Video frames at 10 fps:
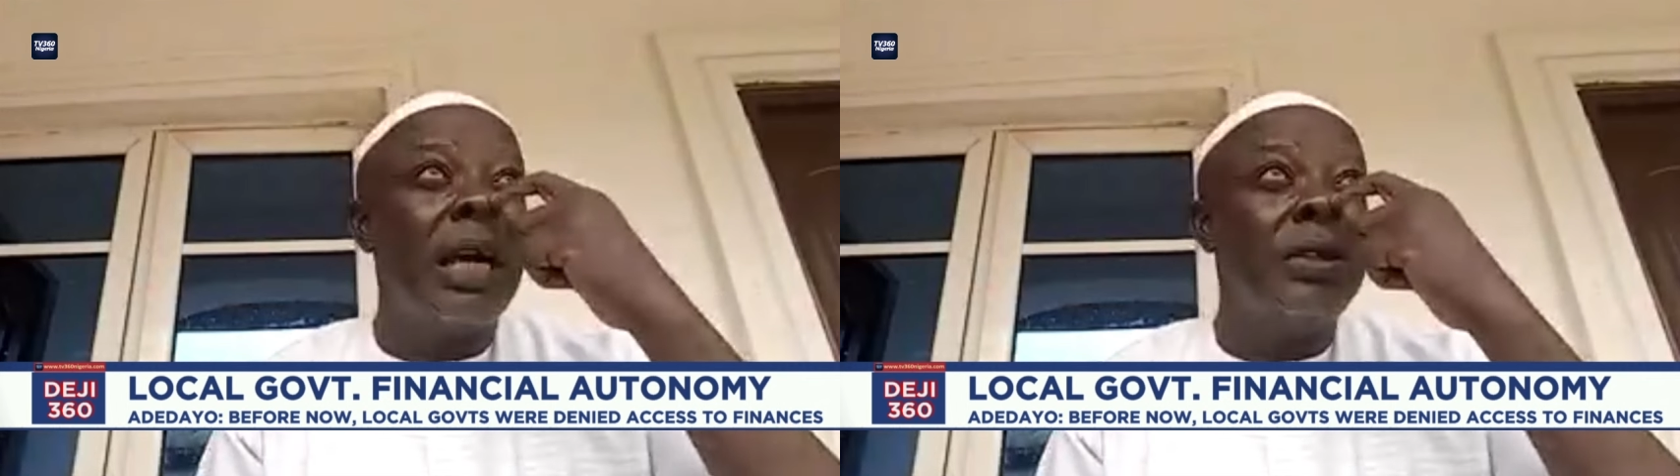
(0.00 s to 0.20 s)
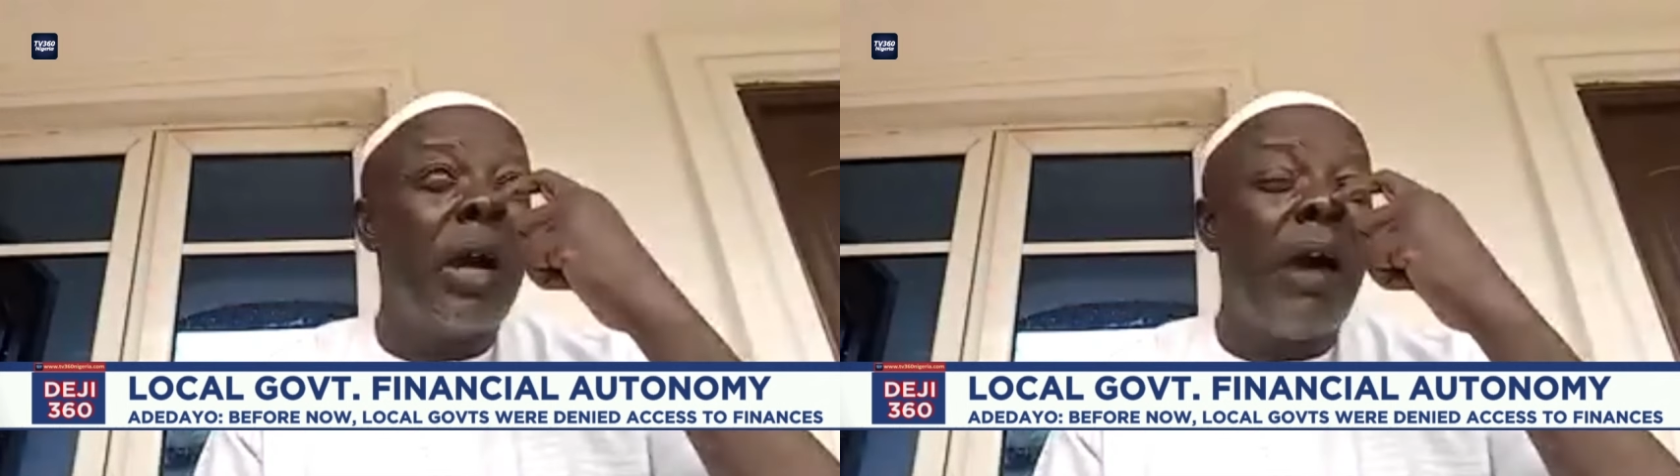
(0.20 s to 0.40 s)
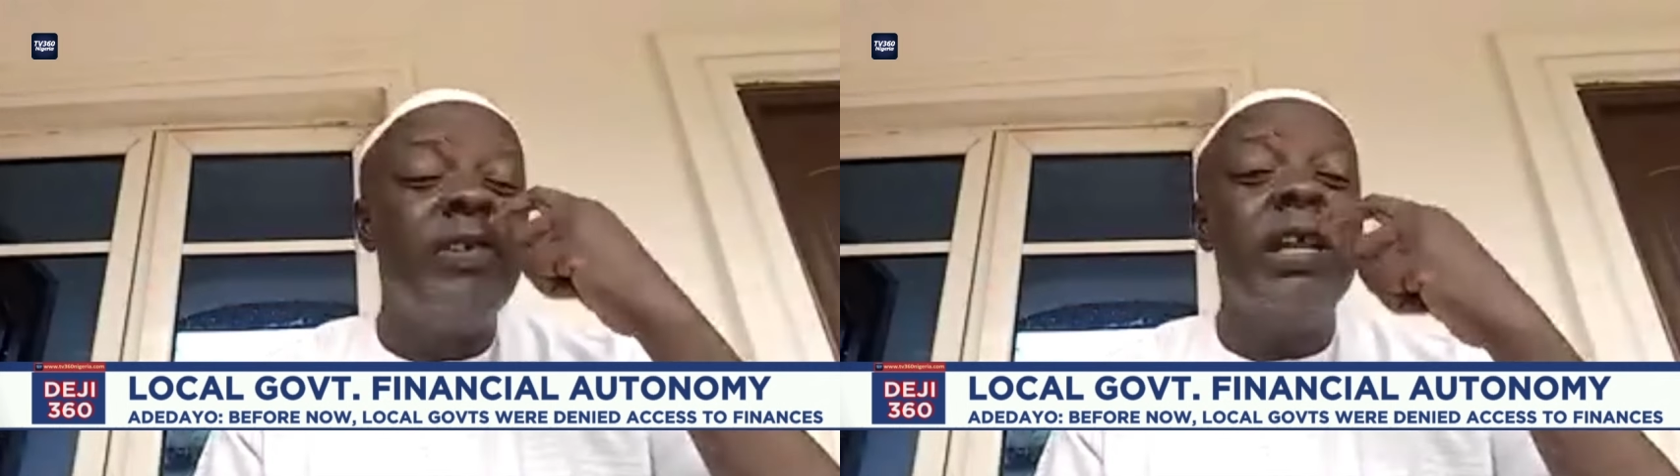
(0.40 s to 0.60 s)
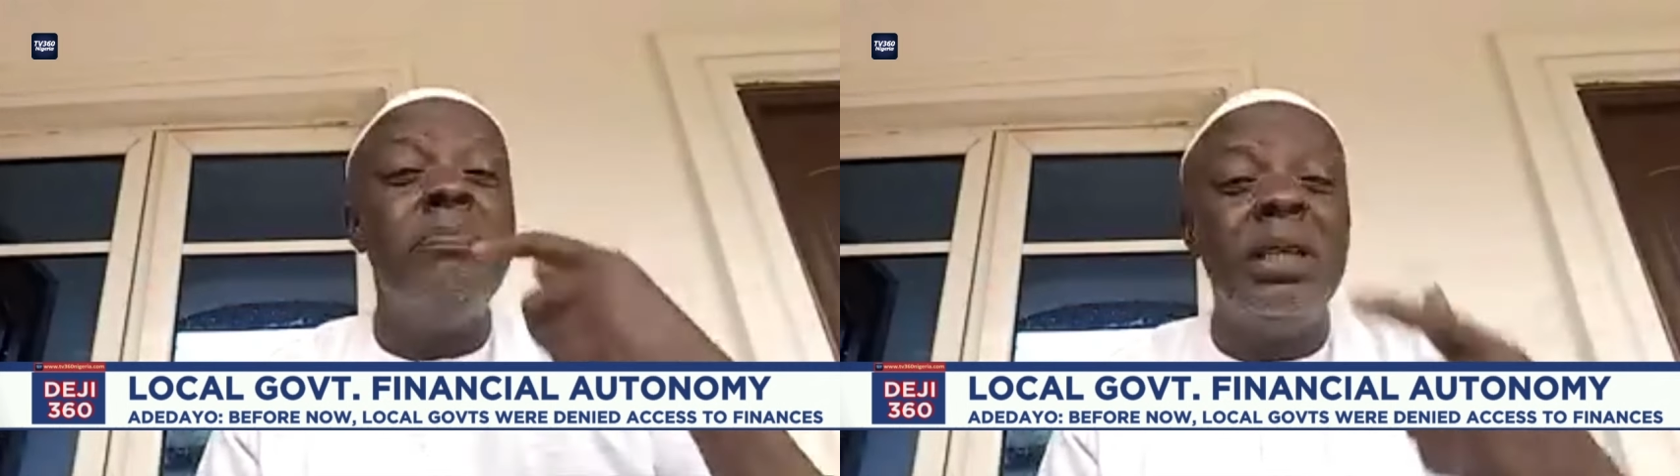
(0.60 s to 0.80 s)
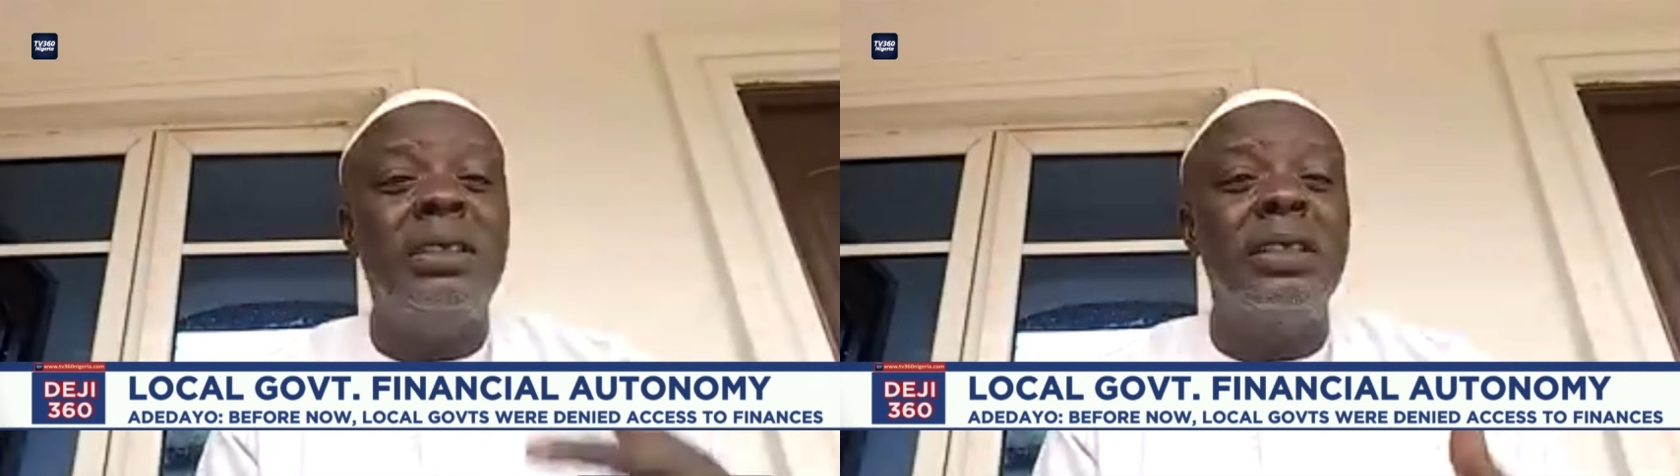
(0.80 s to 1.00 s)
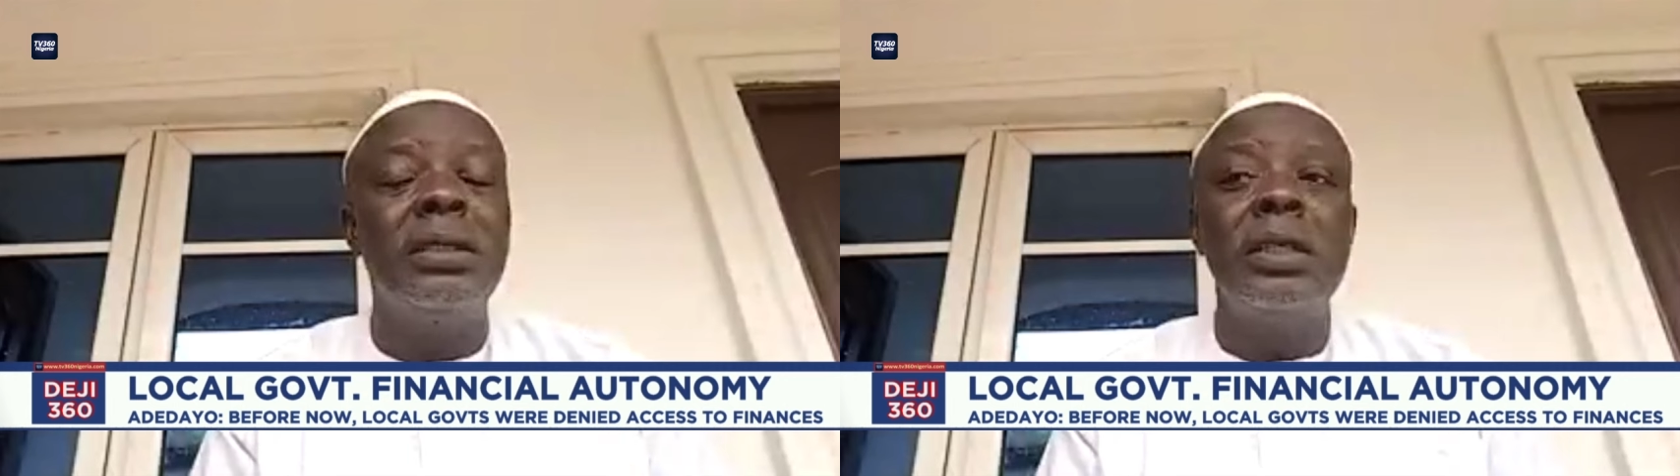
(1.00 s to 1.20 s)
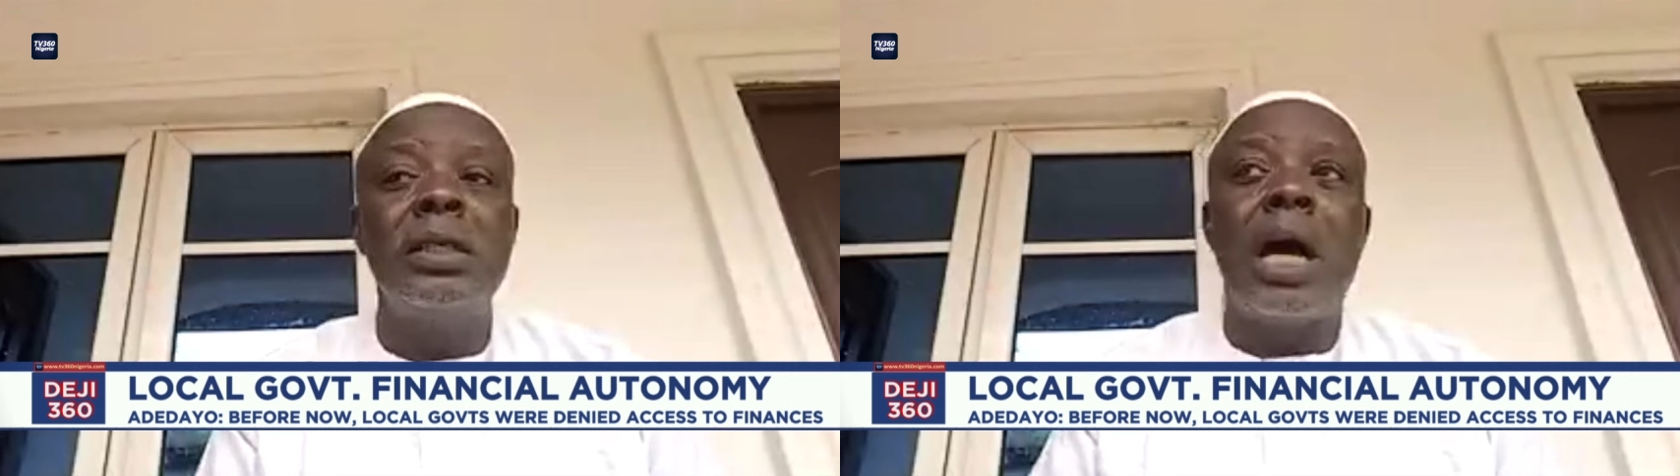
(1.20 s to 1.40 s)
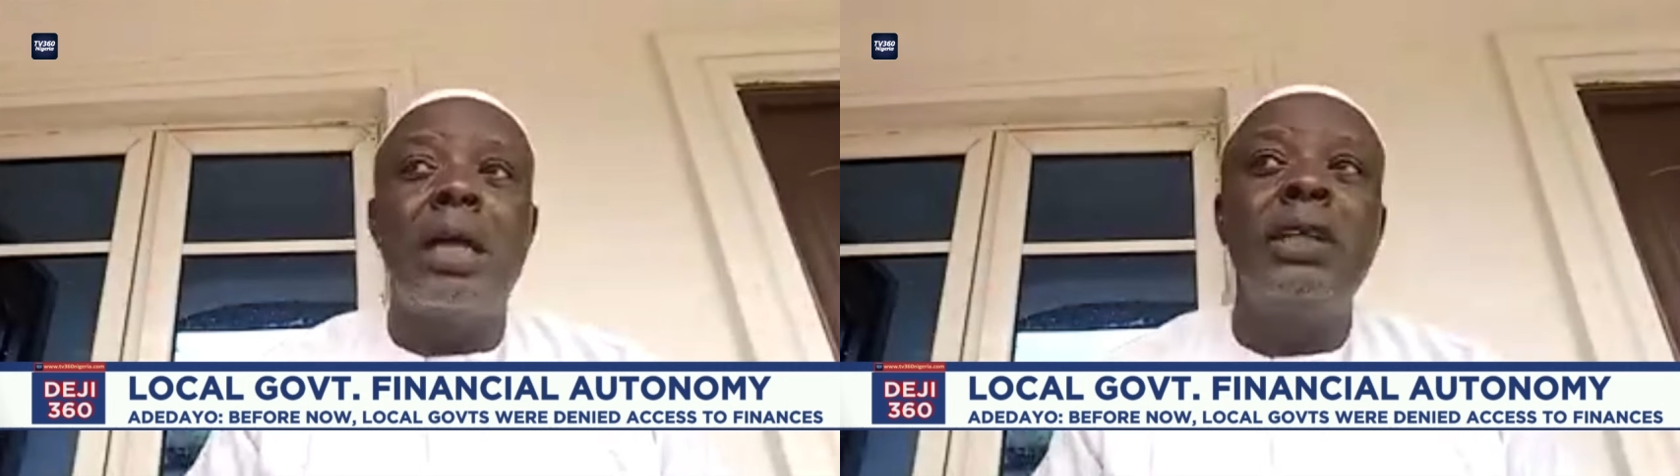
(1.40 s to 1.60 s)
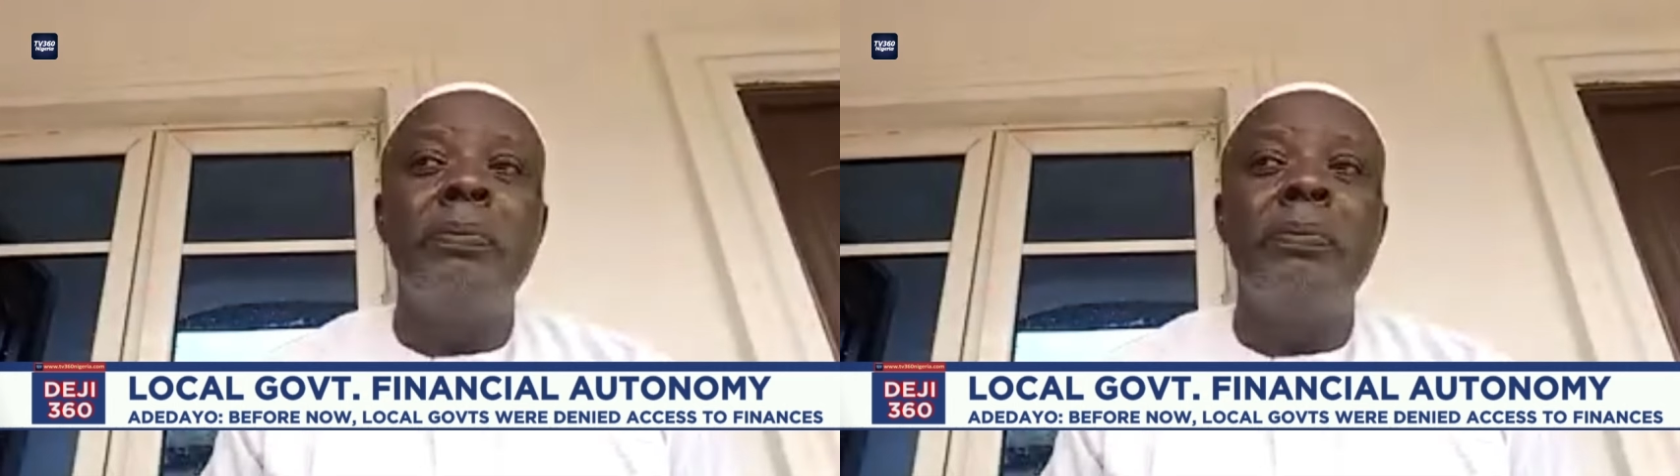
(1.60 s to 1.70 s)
eh, like you're having a meeting,